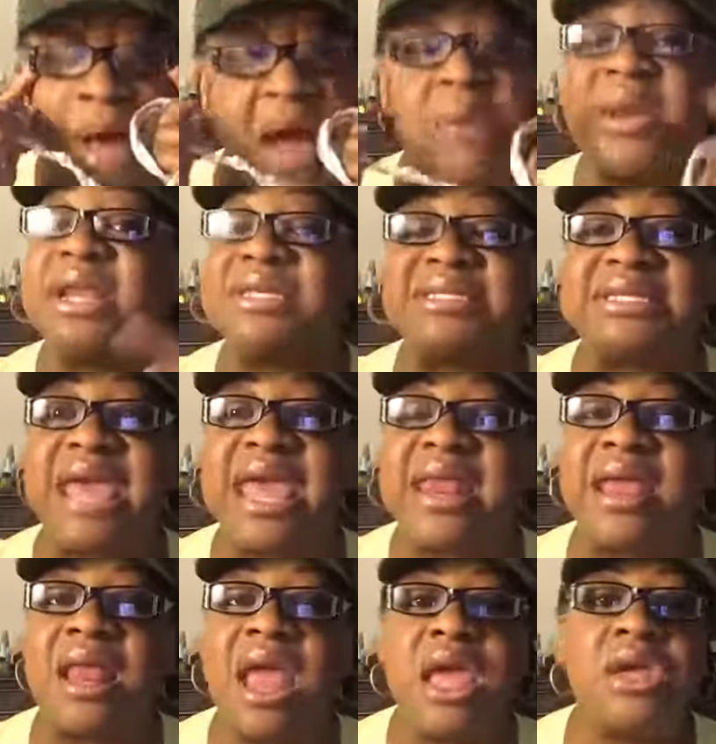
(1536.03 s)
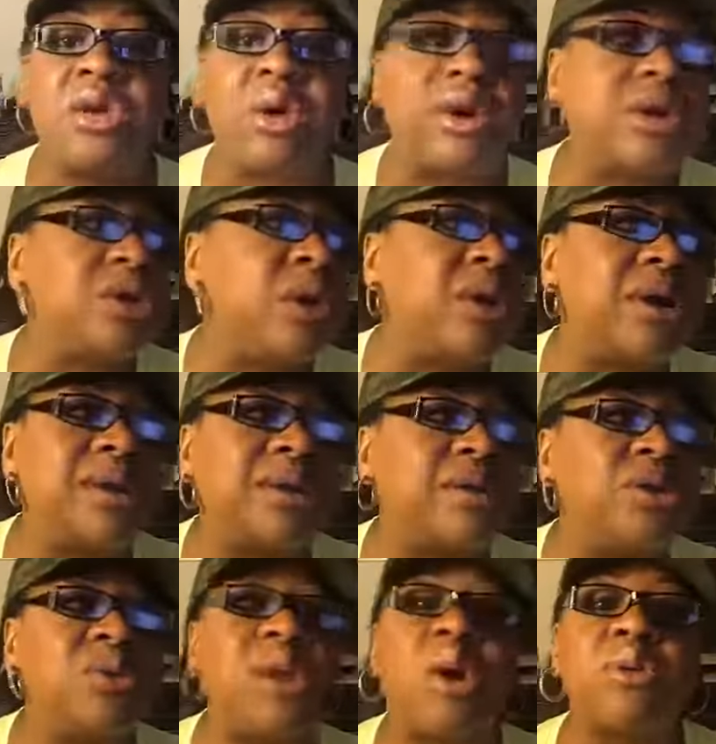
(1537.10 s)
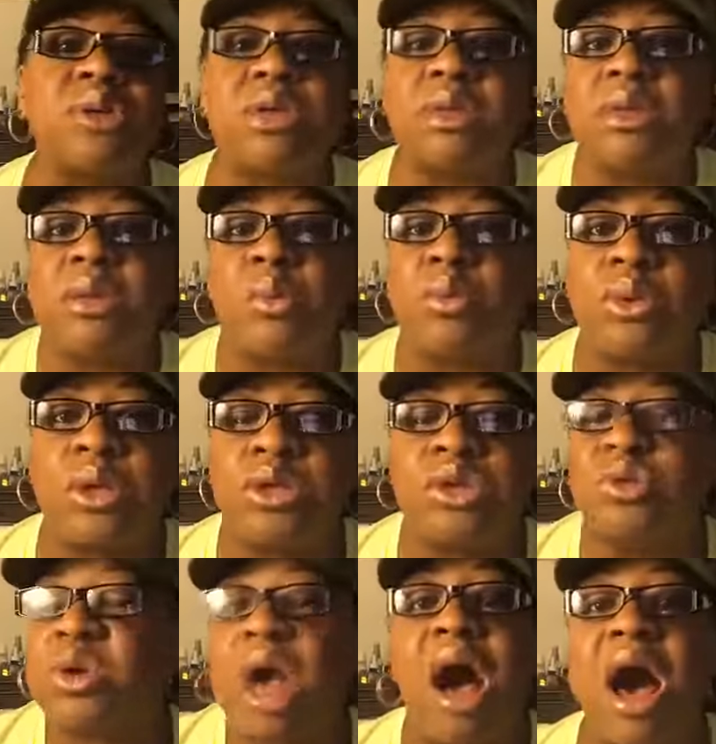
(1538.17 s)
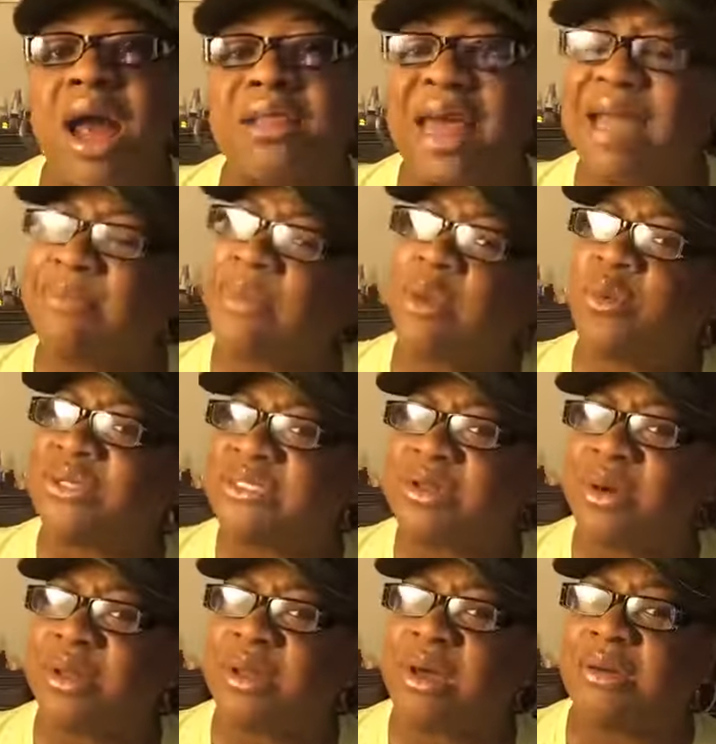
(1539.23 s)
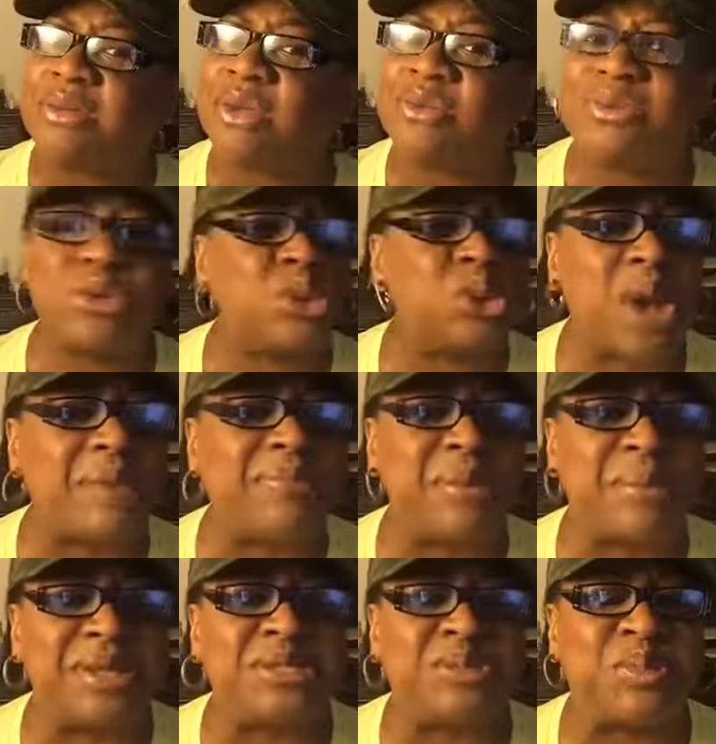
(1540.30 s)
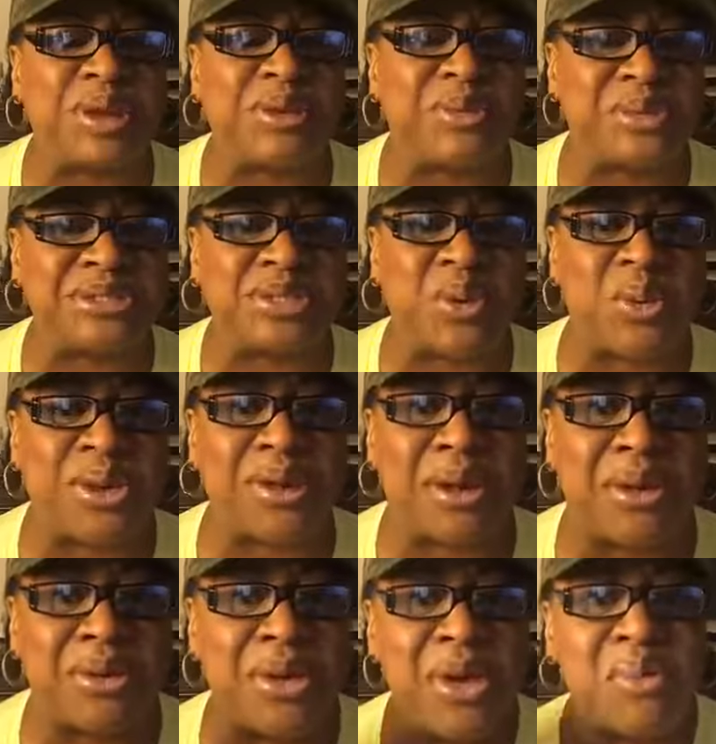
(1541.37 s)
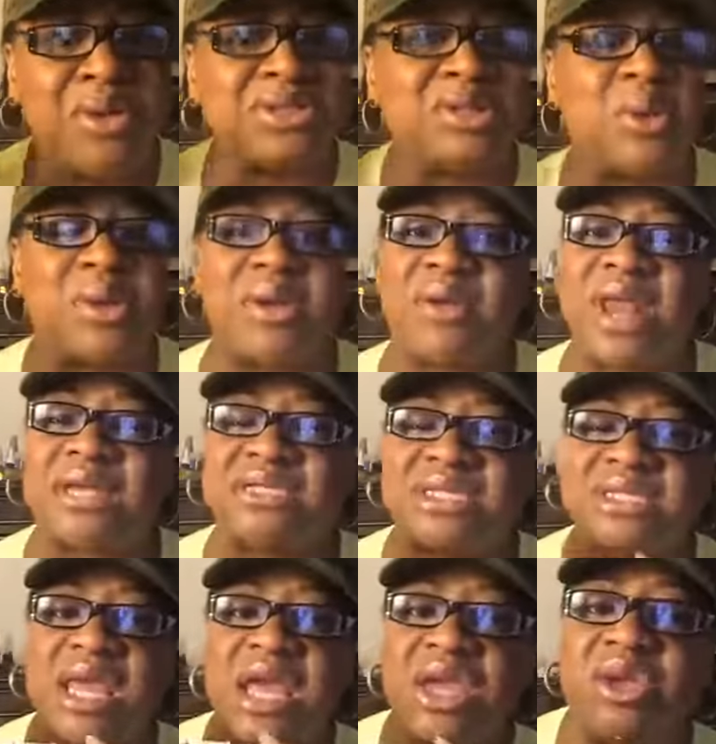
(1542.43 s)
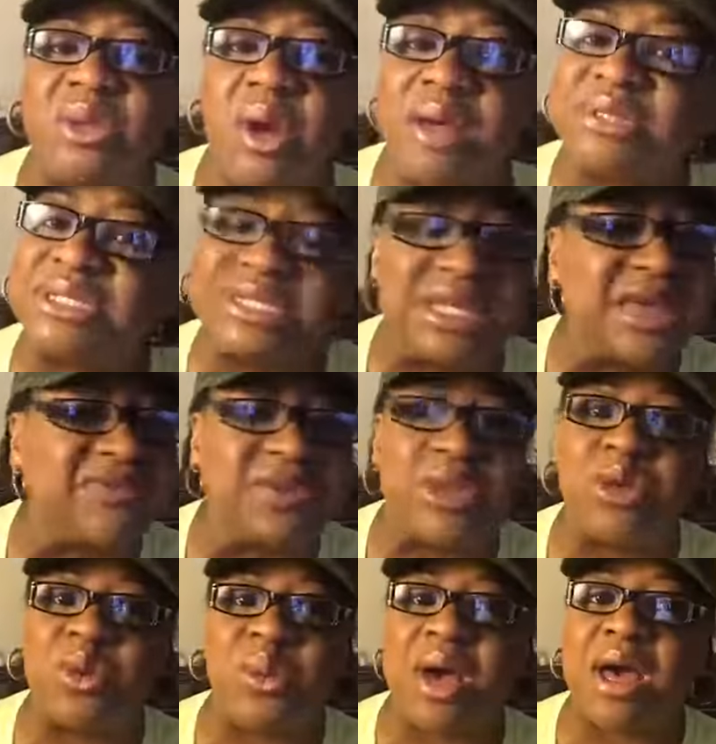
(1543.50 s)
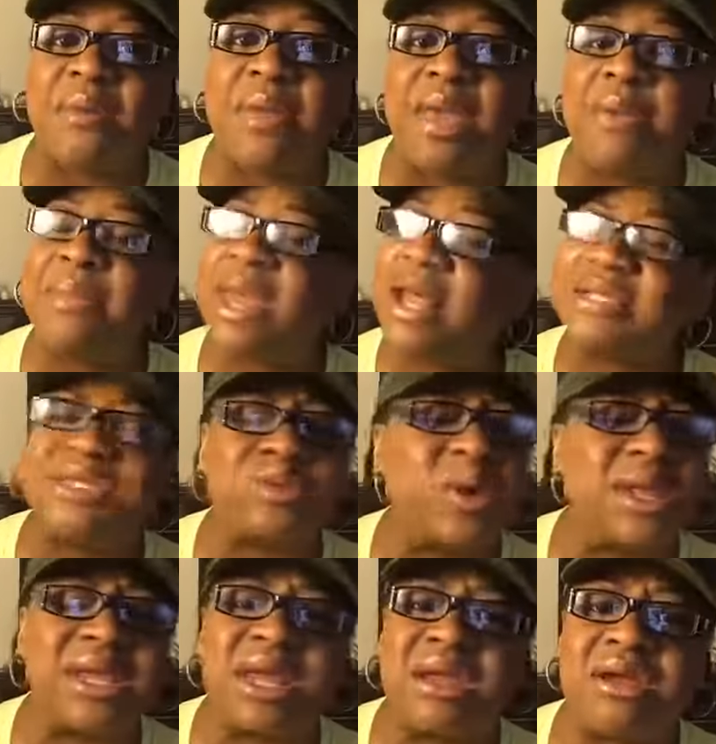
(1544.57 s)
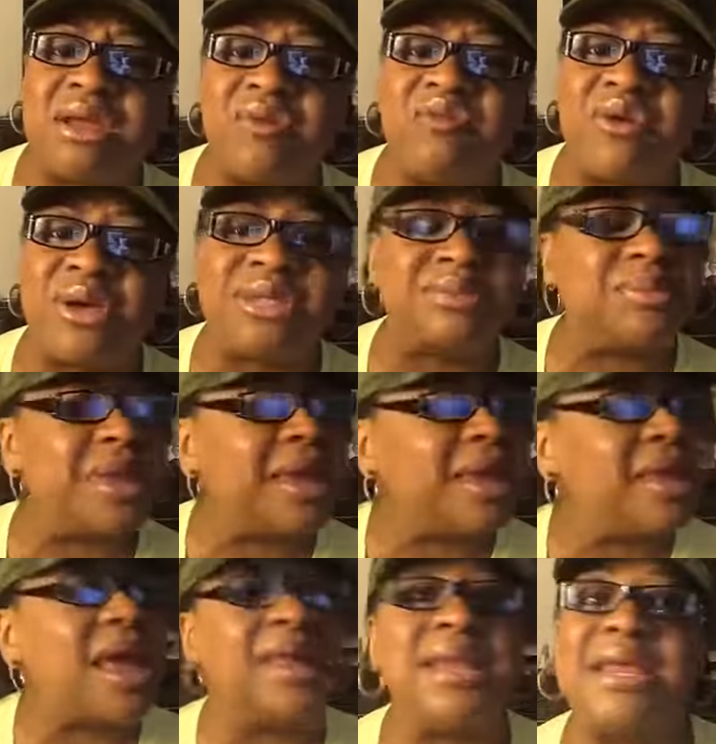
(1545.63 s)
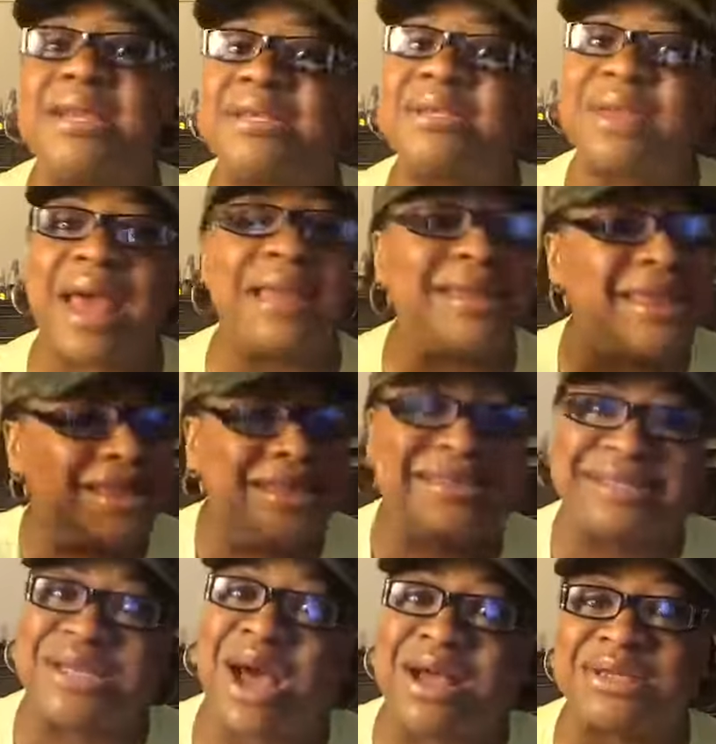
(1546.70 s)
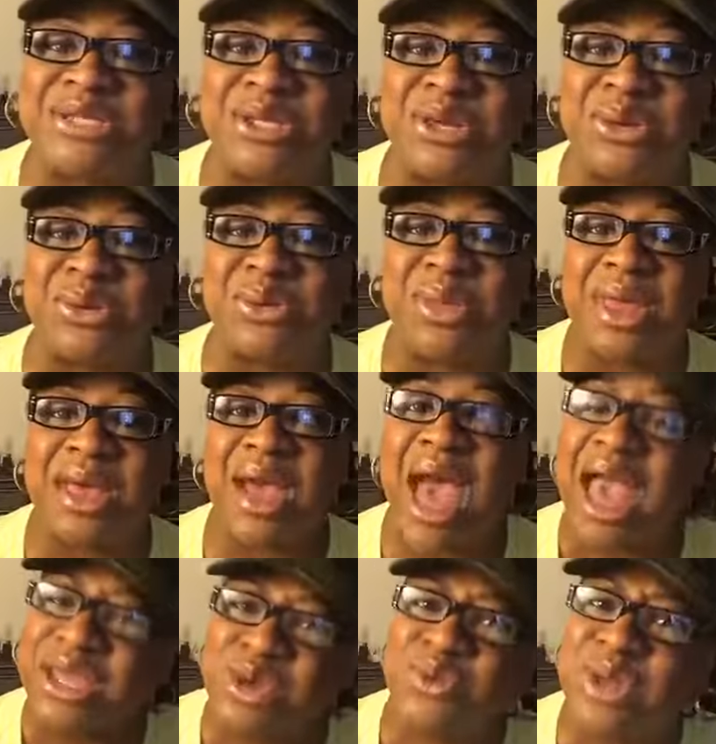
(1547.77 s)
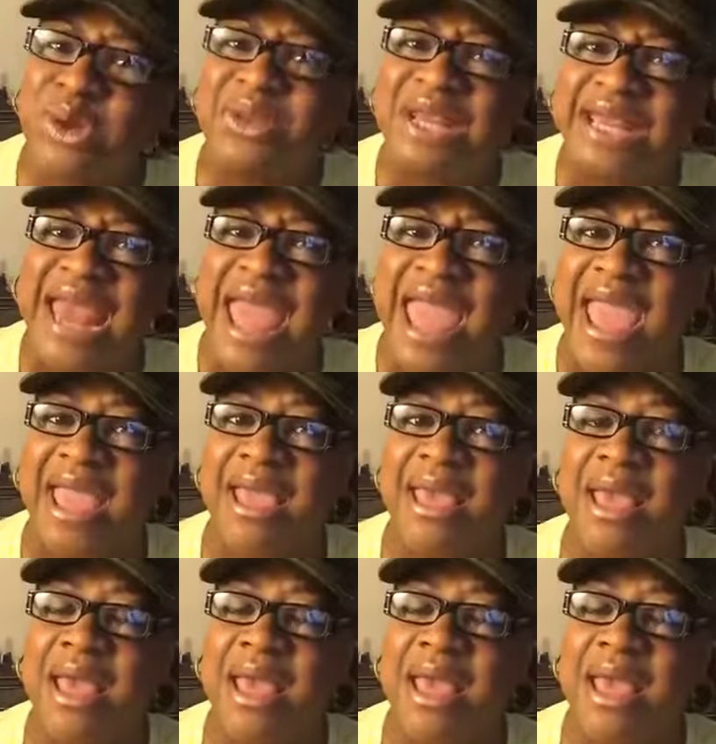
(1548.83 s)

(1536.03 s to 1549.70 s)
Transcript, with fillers: I already said it. Your your you know you called like what's going on you you dropped in my spirit what's going on what's going on i just you know i'm just lifting you up man i just wanted to hear your voice man i needed to i needed to talk to you how you know today